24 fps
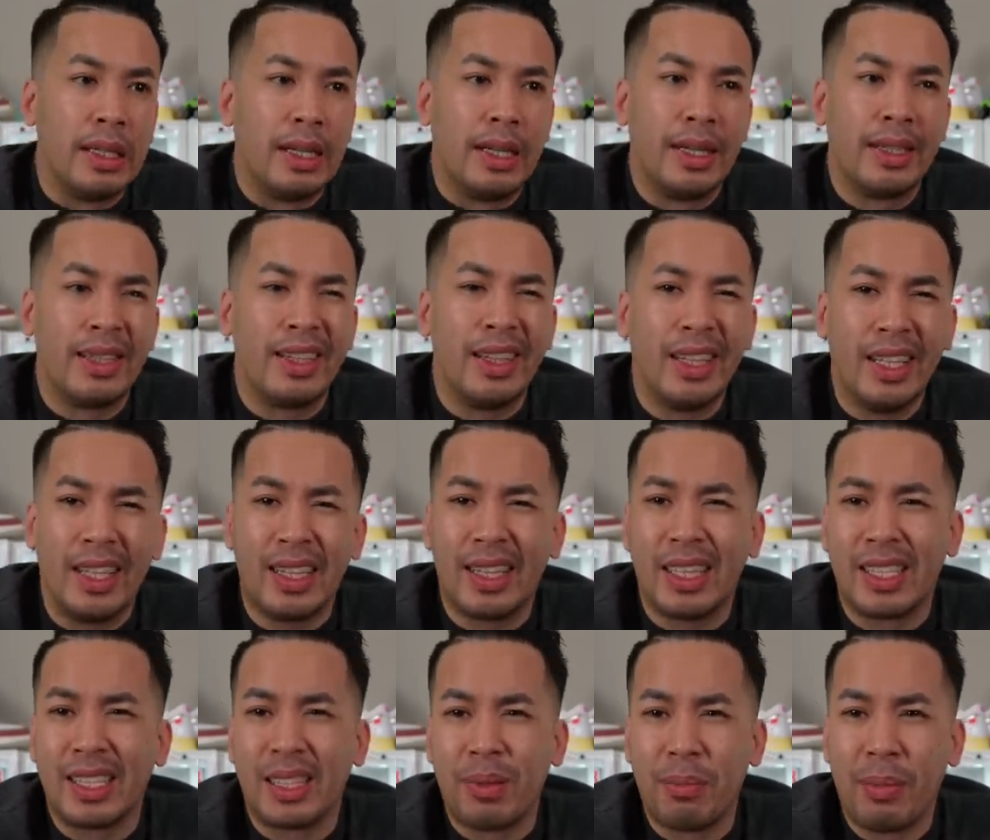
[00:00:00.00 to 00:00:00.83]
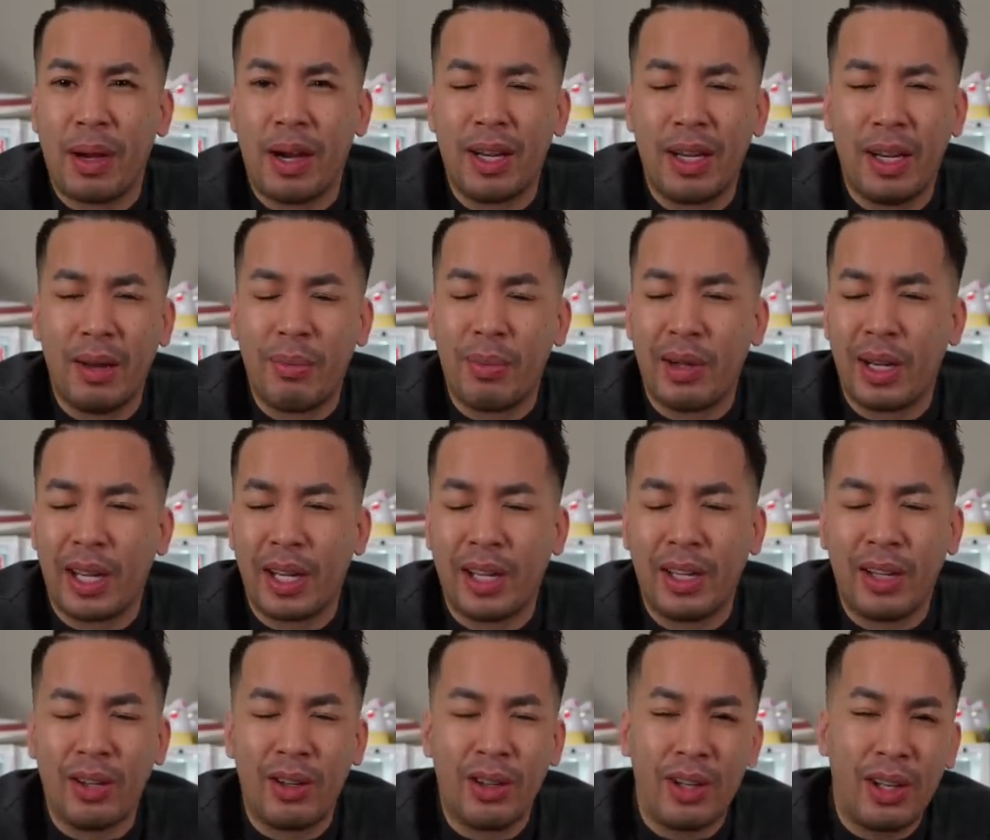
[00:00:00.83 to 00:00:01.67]
I think that's about it, but like,
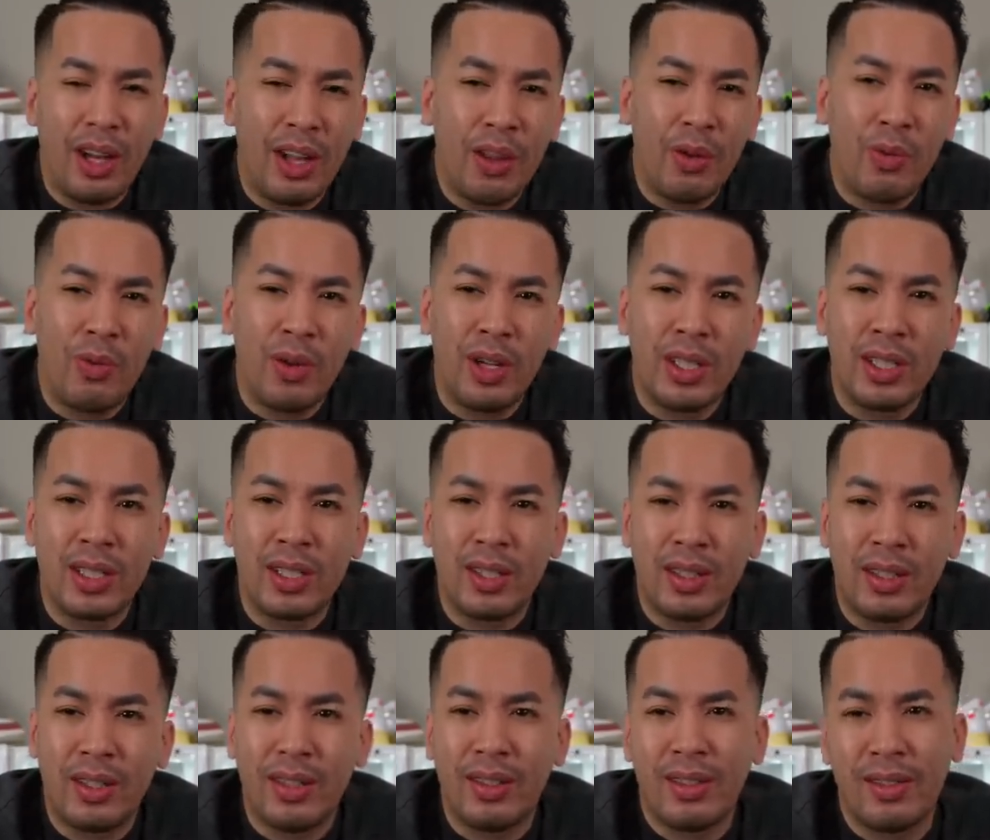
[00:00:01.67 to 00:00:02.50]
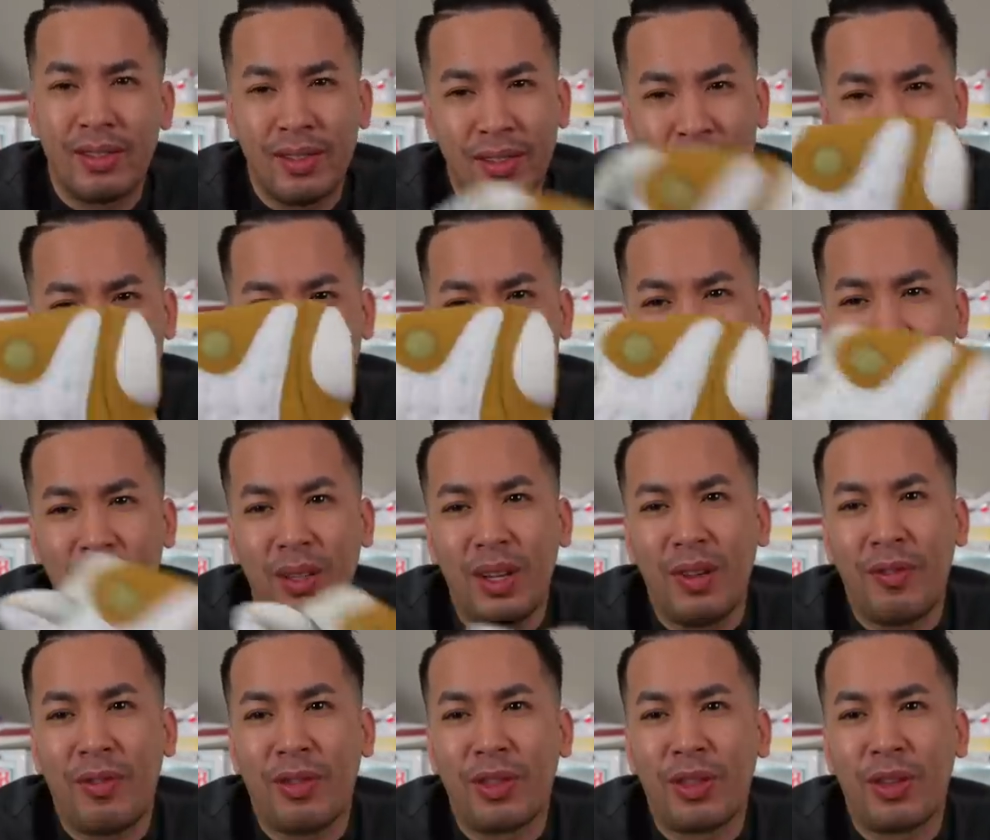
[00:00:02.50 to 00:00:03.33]
you know, other ones, show some
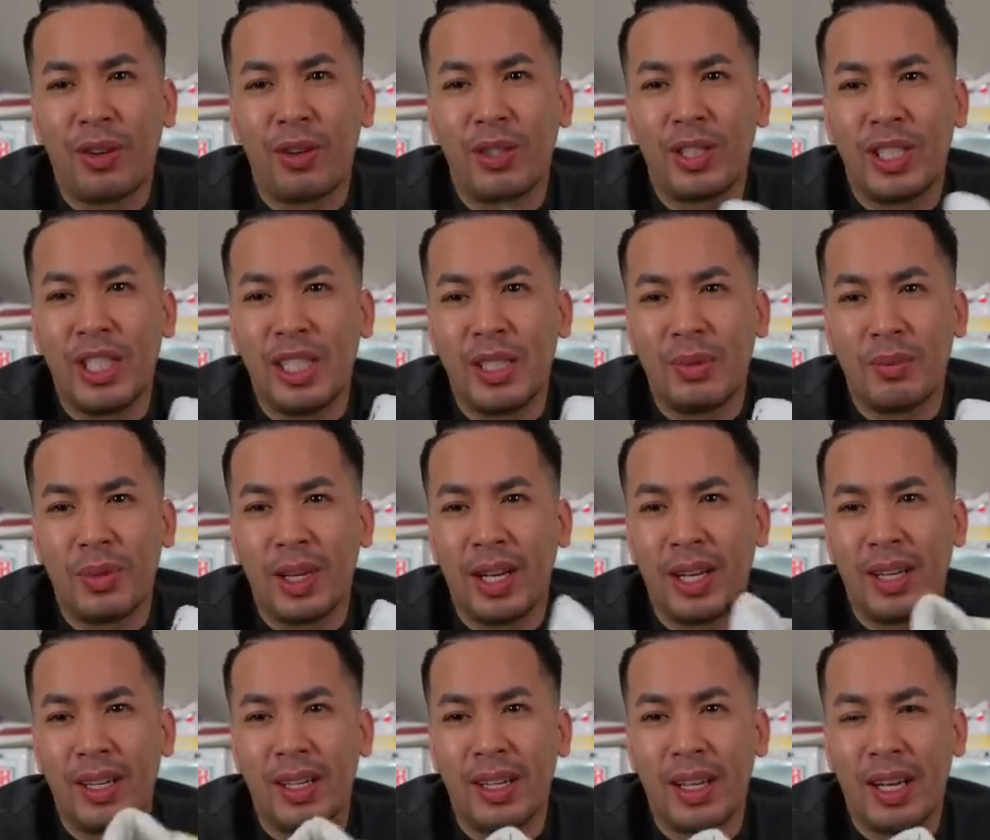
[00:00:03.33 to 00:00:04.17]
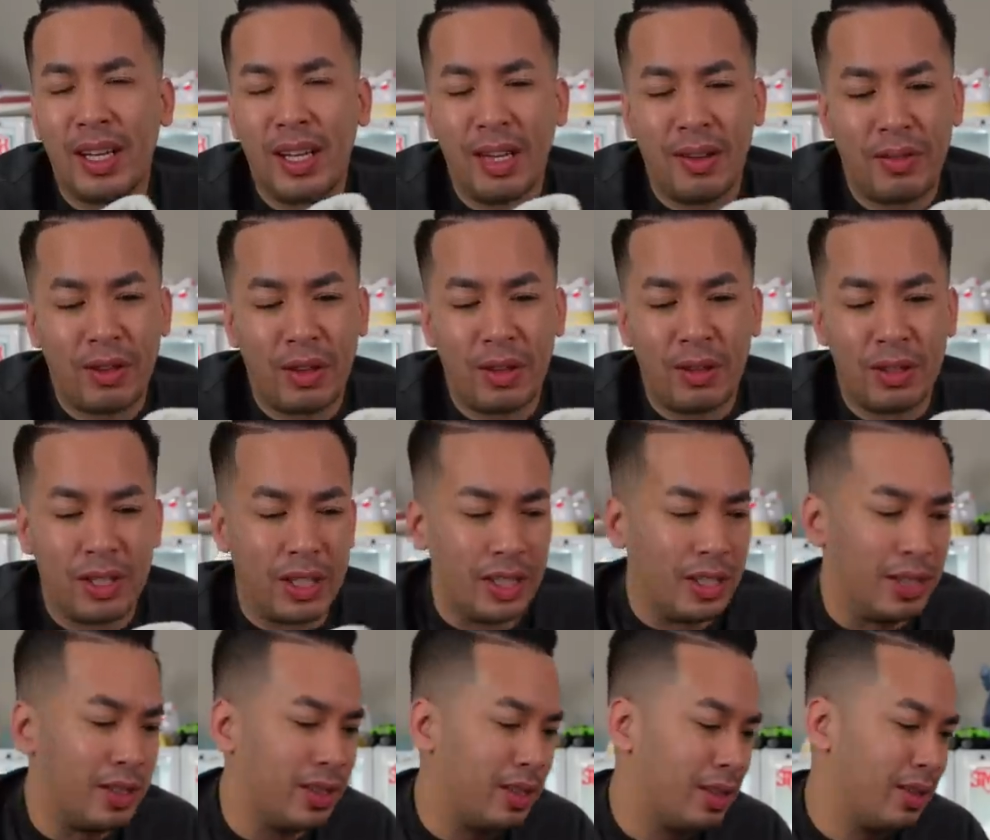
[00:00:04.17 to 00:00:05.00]
love for 13s, man. I love
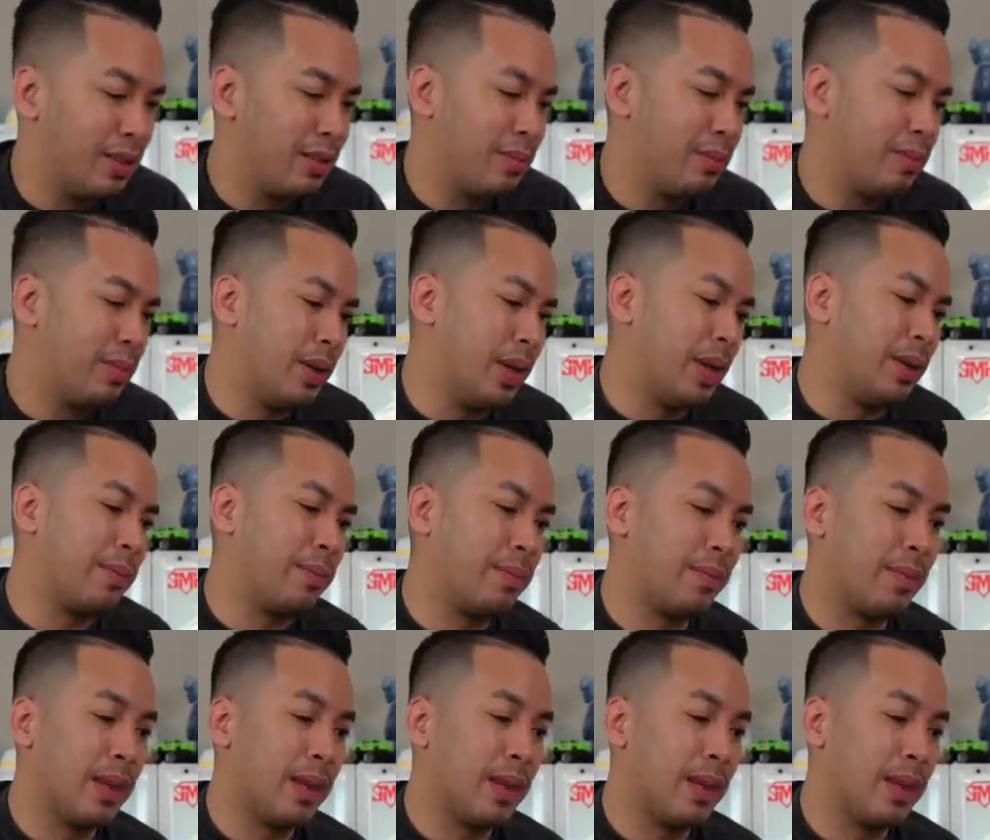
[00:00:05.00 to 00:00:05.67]
13s, but